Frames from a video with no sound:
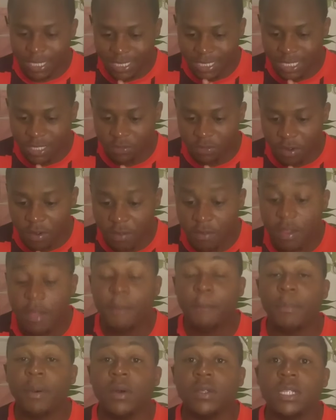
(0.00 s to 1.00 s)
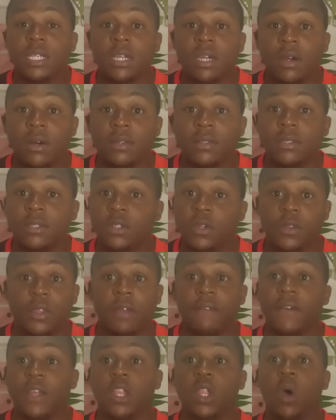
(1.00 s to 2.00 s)
This is very important because you
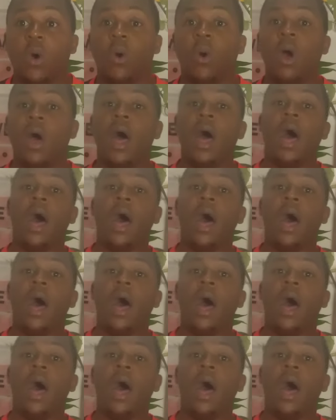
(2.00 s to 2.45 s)
never know.